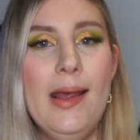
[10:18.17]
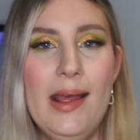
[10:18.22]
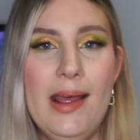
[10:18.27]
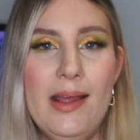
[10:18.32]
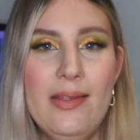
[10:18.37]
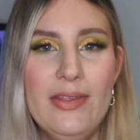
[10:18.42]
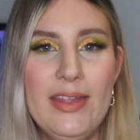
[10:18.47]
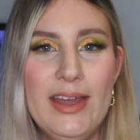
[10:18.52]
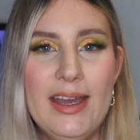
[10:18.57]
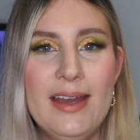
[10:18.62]

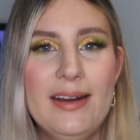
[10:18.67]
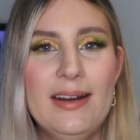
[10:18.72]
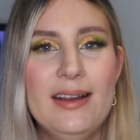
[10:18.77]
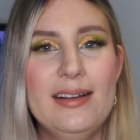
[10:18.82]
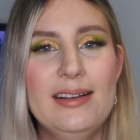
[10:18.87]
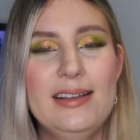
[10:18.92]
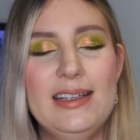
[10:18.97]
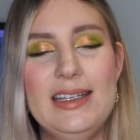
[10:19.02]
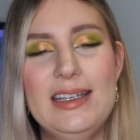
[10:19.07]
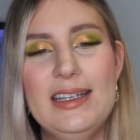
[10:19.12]
And
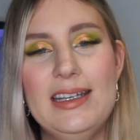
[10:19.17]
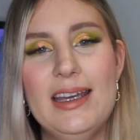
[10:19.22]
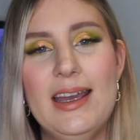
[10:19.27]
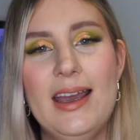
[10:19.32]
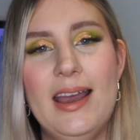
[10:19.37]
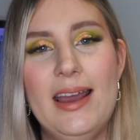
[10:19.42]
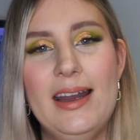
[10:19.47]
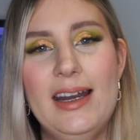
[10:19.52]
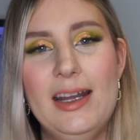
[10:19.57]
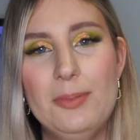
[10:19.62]
then the
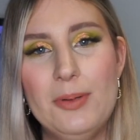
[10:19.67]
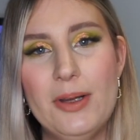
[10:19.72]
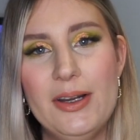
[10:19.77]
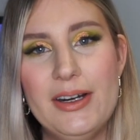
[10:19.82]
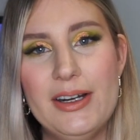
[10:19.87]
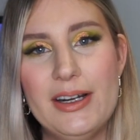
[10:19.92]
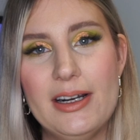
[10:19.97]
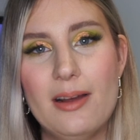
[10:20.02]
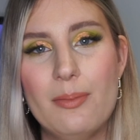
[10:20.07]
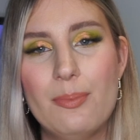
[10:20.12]
lip
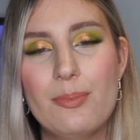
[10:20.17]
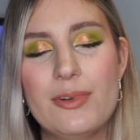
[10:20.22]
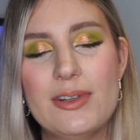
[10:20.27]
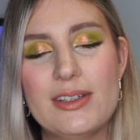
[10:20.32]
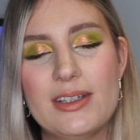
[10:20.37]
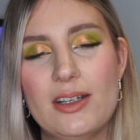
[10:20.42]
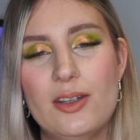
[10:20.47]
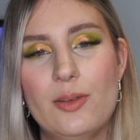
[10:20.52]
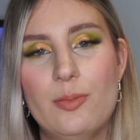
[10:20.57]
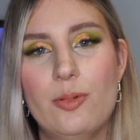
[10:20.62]
liner that I
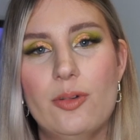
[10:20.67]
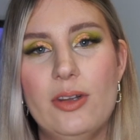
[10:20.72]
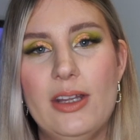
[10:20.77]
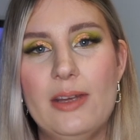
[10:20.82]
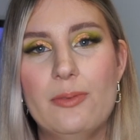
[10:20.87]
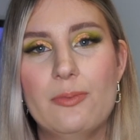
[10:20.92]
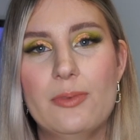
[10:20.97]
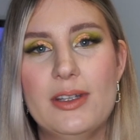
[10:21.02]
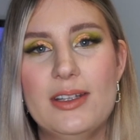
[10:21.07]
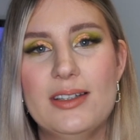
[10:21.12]
decided to pull
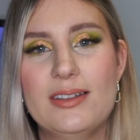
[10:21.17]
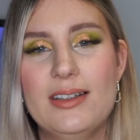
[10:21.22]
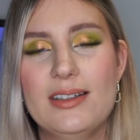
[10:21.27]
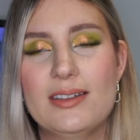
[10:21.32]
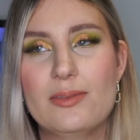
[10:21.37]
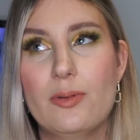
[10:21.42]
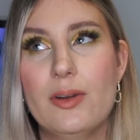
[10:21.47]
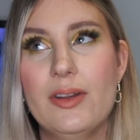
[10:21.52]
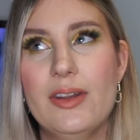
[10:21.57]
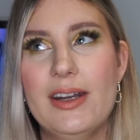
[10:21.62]
in with this
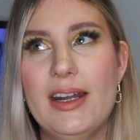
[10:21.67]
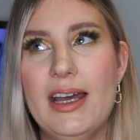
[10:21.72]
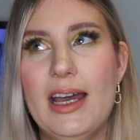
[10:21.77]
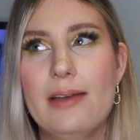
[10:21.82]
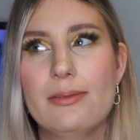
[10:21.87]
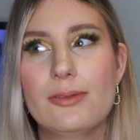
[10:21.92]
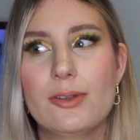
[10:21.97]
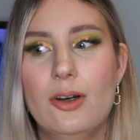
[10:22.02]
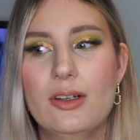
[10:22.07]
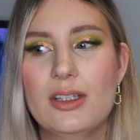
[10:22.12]
is one that I
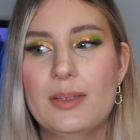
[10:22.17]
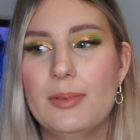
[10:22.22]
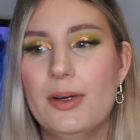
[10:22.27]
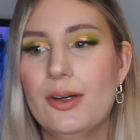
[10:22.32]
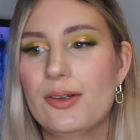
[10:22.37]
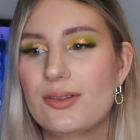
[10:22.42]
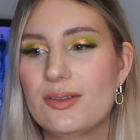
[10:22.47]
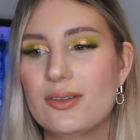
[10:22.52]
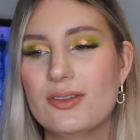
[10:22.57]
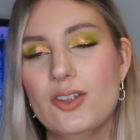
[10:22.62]
have talked
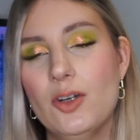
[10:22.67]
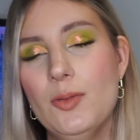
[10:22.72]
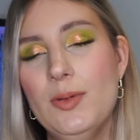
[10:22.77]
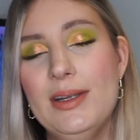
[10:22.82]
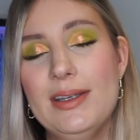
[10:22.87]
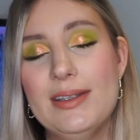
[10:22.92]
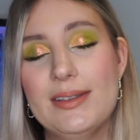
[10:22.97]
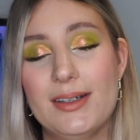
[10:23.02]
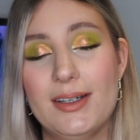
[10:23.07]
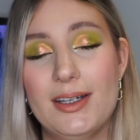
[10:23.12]
about so
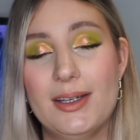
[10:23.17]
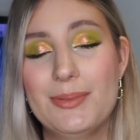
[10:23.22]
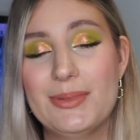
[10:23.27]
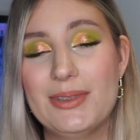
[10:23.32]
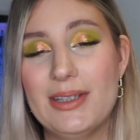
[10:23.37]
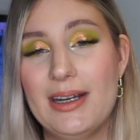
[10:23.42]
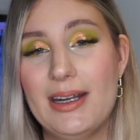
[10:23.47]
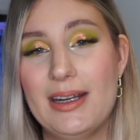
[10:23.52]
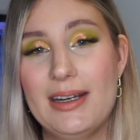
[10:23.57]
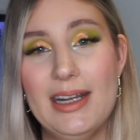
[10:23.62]
many
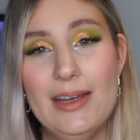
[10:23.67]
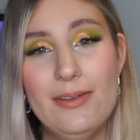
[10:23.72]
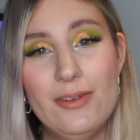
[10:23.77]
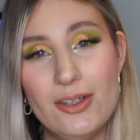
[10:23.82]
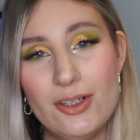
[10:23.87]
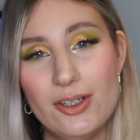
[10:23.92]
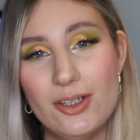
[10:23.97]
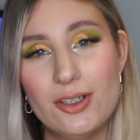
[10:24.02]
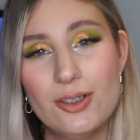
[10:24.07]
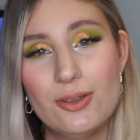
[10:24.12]
times, and I
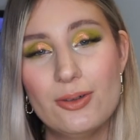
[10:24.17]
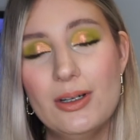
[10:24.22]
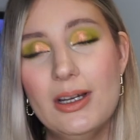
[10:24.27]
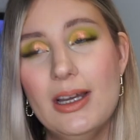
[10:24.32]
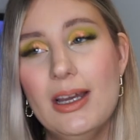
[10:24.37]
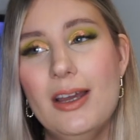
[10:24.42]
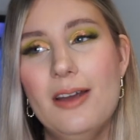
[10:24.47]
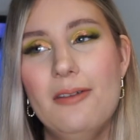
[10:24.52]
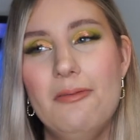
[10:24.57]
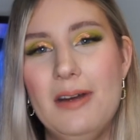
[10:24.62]
never know
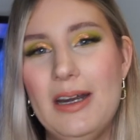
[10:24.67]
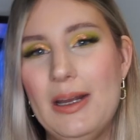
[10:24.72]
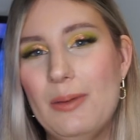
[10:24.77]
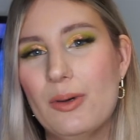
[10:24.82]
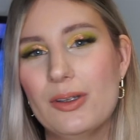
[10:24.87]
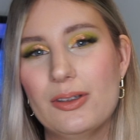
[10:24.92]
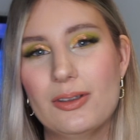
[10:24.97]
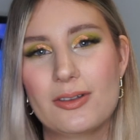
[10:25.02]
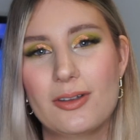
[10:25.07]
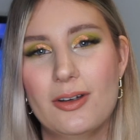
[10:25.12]
really
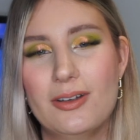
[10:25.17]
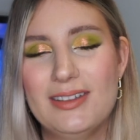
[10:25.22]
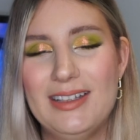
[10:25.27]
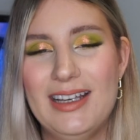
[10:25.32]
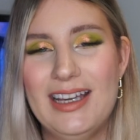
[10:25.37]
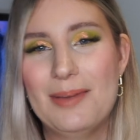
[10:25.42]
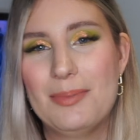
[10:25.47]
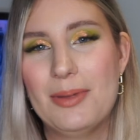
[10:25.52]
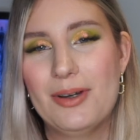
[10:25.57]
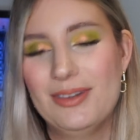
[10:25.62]
what to
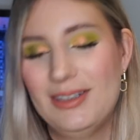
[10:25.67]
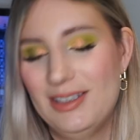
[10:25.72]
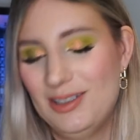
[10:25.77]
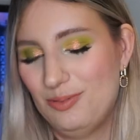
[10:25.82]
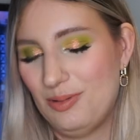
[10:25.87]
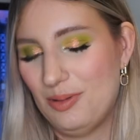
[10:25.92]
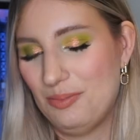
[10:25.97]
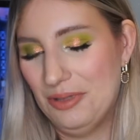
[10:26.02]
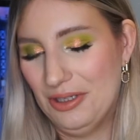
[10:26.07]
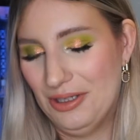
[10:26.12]
say about
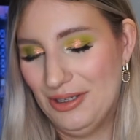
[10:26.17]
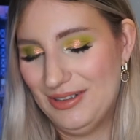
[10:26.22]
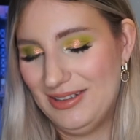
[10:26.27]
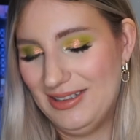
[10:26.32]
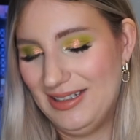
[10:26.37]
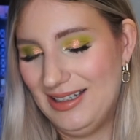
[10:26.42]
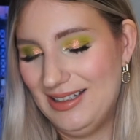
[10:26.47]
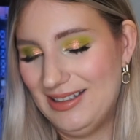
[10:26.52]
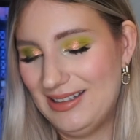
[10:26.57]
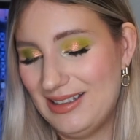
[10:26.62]
this one because
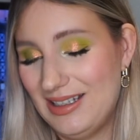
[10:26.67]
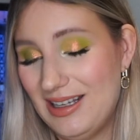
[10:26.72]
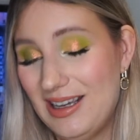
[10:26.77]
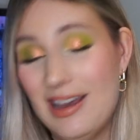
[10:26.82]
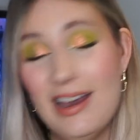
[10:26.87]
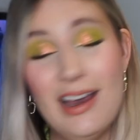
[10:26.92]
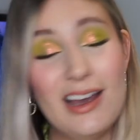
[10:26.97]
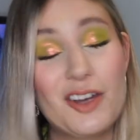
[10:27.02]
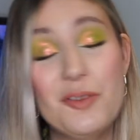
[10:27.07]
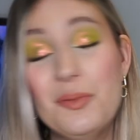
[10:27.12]
it is
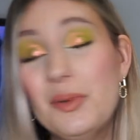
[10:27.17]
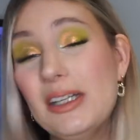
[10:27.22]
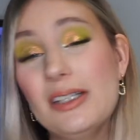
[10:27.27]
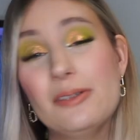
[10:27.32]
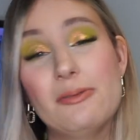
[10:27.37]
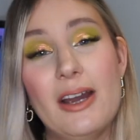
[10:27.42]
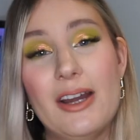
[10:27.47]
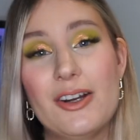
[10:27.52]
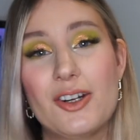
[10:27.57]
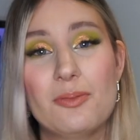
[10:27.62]
a
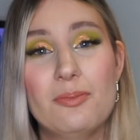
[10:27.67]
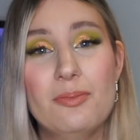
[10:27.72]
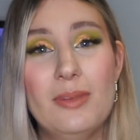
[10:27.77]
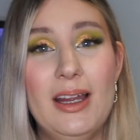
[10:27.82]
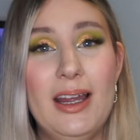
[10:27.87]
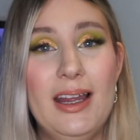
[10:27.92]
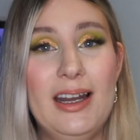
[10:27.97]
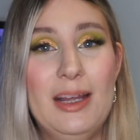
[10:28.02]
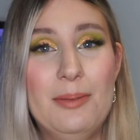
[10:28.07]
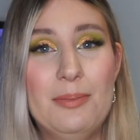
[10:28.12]
completely random
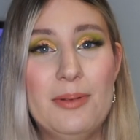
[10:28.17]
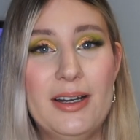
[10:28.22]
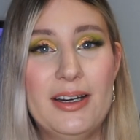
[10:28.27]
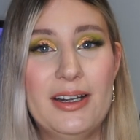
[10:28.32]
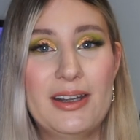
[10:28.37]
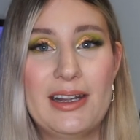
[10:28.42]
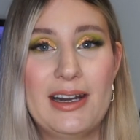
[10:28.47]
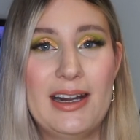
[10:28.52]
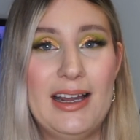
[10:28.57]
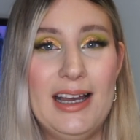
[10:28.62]
lip
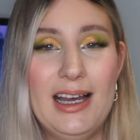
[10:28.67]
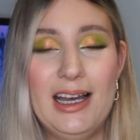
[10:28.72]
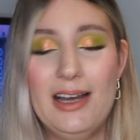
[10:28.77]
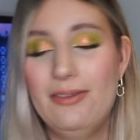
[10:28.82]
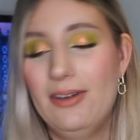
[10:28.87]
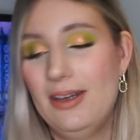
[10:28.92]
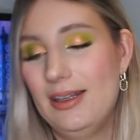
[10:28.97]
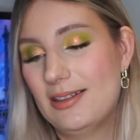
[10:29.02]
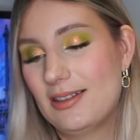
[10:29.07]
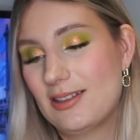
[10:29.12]
liner that I
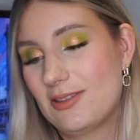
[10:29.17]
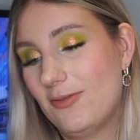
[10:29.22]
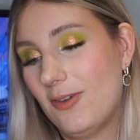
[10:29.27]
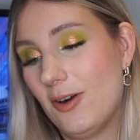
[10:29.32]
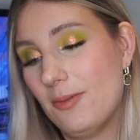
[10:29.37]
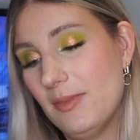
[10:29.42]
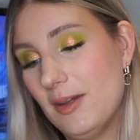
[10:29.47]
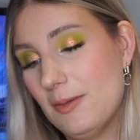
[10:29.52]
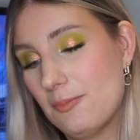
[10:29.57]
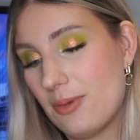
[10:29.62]
have. It's
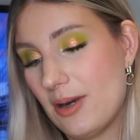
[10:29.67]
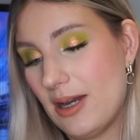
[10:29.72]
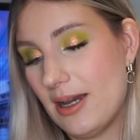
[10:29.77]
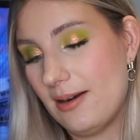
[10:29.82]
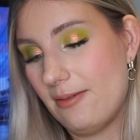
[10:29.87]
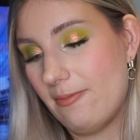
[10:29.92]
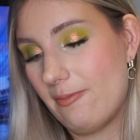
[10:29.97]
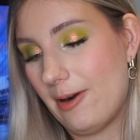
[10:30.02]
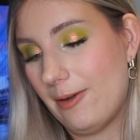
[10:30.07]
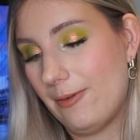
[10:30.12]
from the
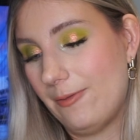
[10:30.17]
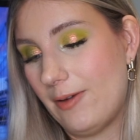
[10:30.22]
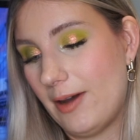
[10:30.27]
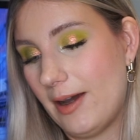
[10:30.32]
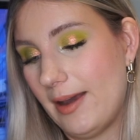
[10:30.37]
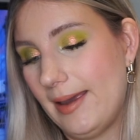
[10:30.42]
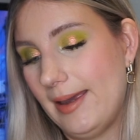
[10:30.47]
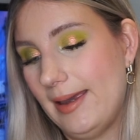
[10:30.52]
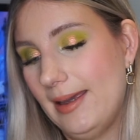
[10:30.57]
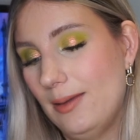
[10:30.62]
brand
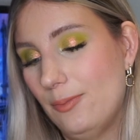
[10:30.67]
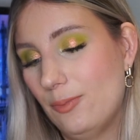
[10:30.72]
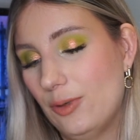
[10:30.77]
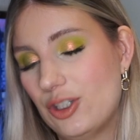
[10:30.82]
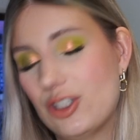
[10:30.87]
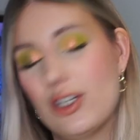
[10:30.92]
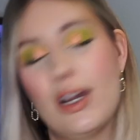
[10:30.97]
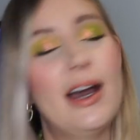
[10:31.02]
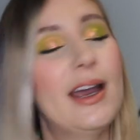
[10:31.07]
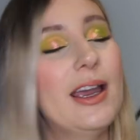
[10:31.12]
Rafai,
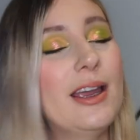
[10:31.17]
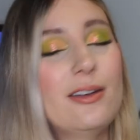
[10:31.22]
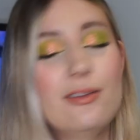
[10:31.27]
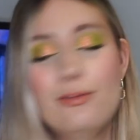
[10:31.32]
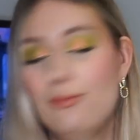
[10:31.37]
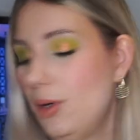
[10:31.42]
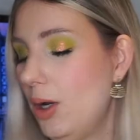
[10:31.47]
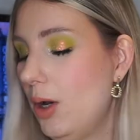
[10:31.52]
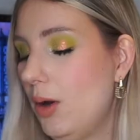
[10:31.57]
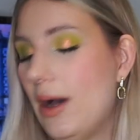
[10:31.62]
which I
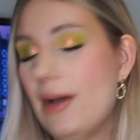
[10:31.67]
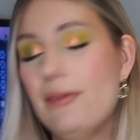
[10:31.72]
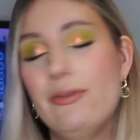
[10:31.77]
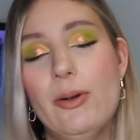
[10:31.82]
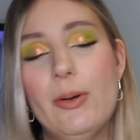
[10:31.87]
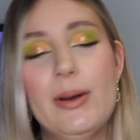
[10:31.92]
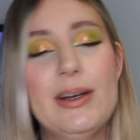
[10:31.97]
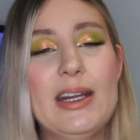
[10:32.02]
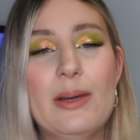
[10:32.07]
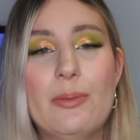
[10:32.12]
have
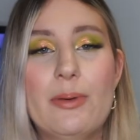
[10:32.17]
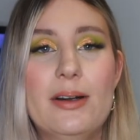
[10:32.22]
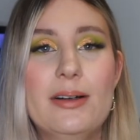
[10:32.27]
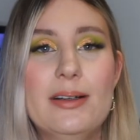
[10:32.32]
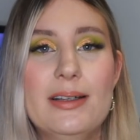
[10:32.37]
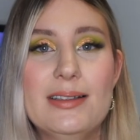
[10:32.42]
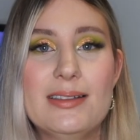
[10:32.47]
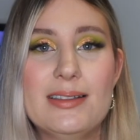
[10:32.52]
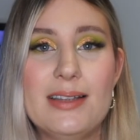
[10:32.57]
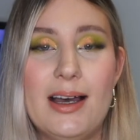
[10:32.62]
no idea what
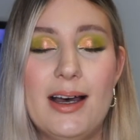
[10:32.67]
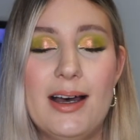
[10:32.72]
it is.